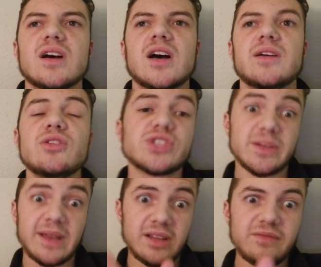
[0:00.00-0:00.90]
usually a
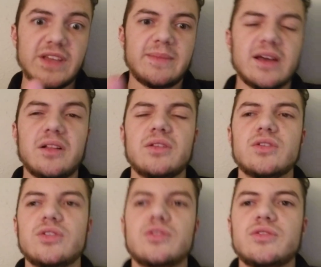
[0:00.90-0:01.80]
male and female
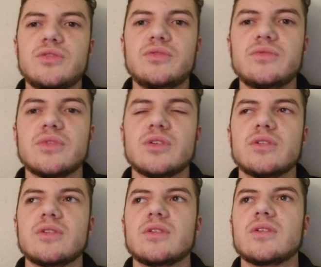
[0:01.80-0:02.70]
who
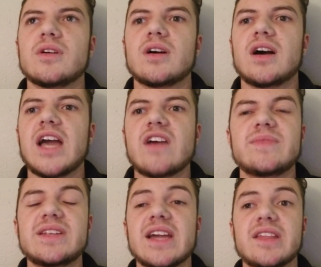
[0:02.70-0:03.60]
have
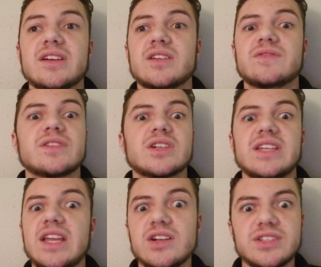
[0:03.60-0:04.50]
been together for
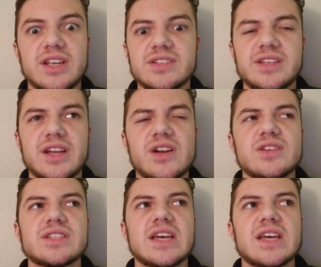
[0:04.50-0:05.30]
years and years and years,